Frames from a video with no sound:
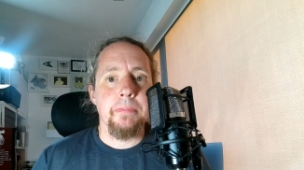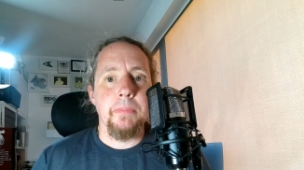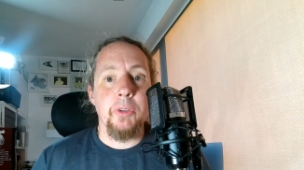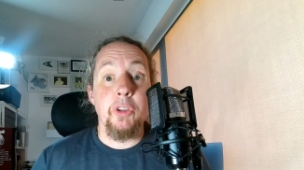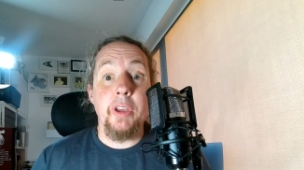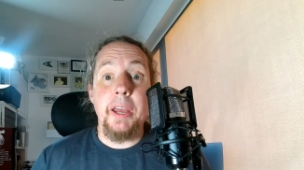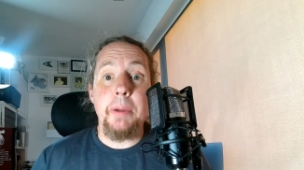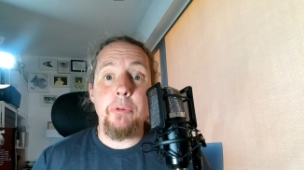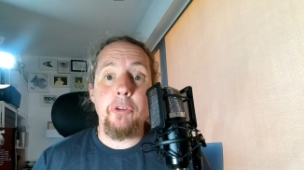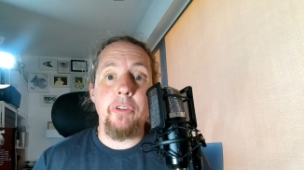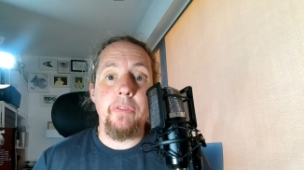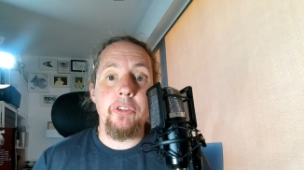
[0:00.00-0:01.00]
Your
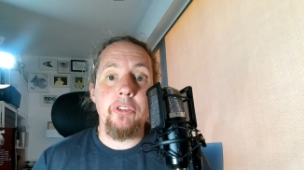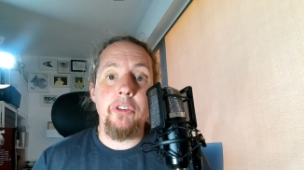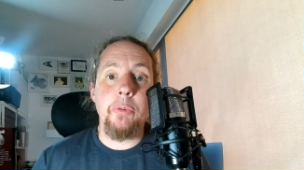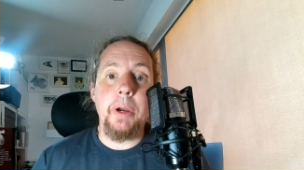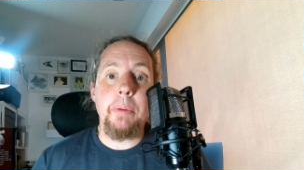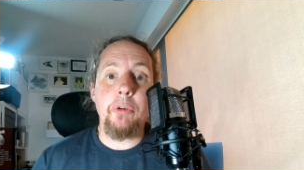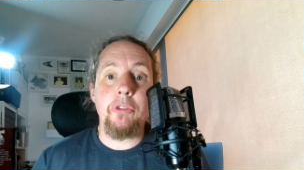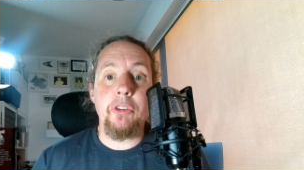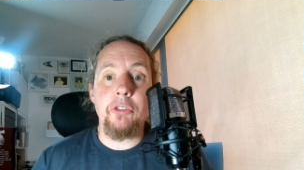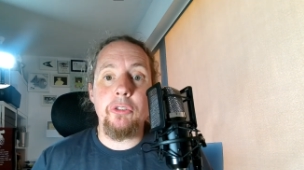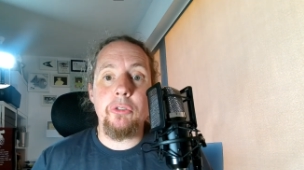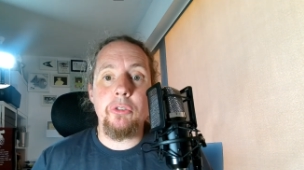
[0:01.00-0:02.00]
airbrush, if it's a new airbrush,
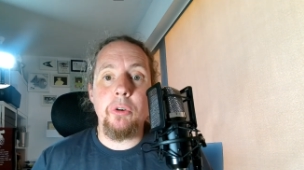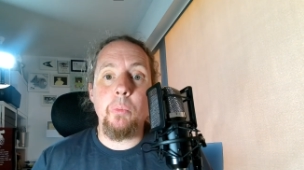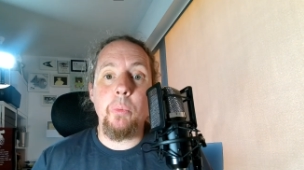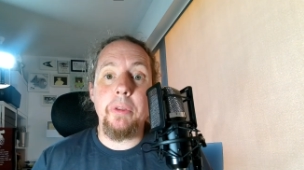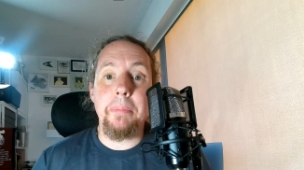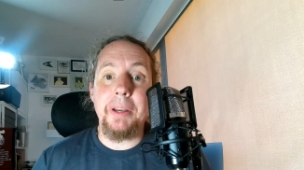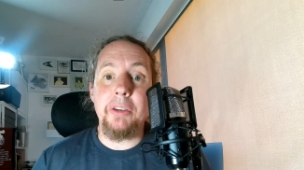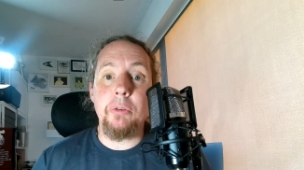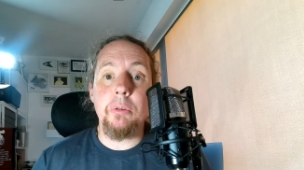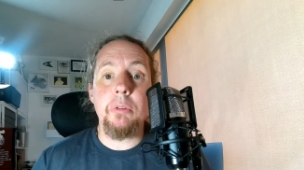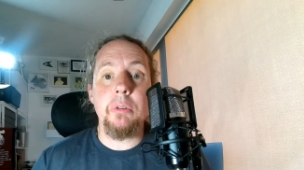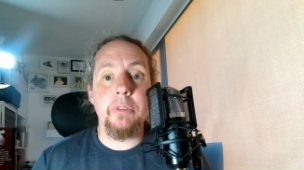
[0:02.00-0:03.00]
it should come with a
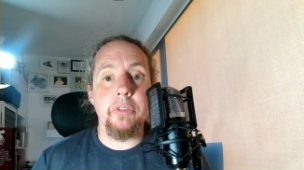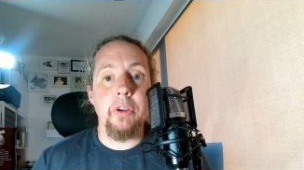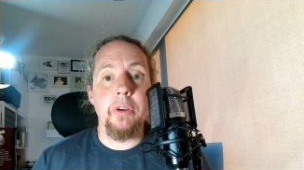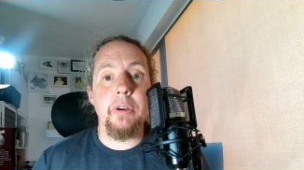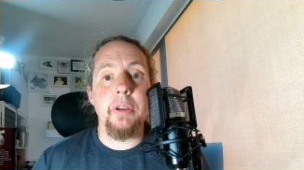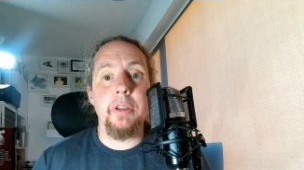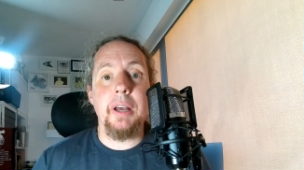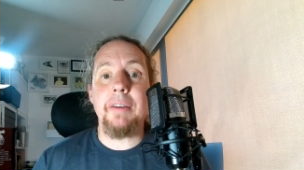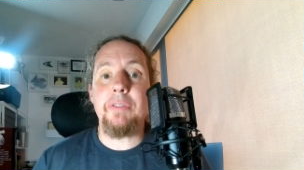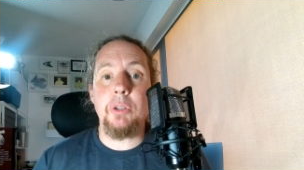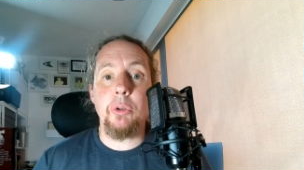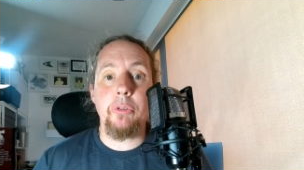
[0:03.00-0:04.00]
manual, so
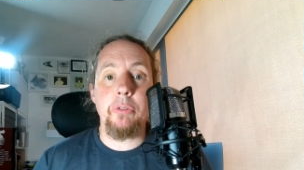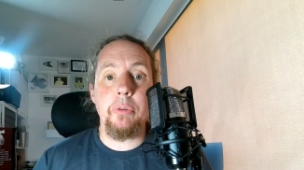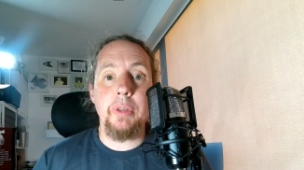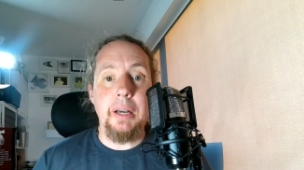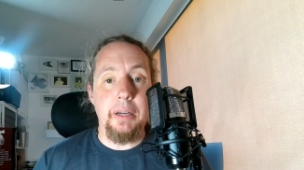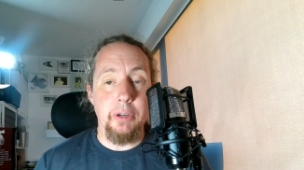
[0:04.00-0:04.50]
have a look through that.